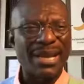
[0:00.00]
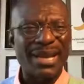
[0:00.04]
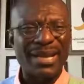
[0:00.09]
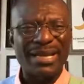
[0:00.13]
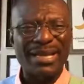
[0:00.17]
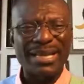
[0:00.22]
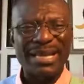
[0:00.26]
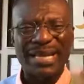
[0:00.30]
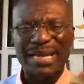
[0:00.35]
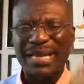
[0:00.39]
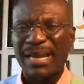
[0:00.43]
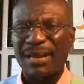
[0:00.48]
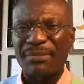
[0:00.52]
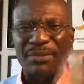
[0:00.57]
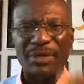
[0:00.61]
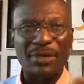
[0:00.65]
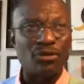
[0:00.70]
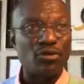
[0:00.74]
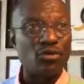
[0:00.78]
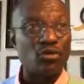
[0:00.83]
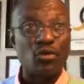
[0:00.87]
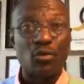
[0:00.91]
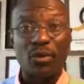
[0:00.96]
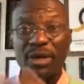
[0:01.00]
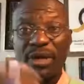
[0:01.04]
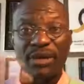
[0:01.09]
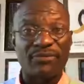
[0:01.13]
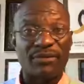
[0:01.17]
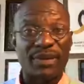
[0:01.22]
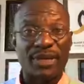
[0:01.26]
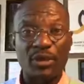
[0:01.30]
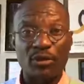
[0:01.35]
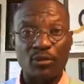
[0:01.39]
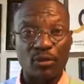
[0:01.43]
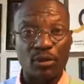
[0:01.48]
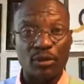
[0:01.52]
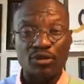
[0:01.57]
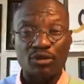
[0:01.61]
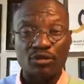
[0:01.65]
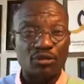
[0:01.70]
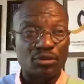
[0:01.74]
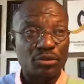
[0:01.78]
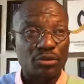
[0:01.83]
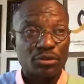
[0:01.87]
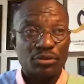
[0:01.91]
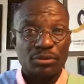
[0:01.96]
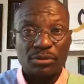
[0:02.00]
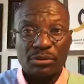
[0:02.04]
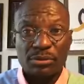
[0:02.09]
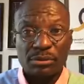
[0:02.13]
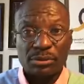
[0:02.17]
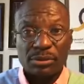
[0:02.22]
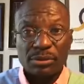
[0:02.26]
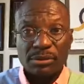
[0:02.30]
Let him come and do whatever he wants to do.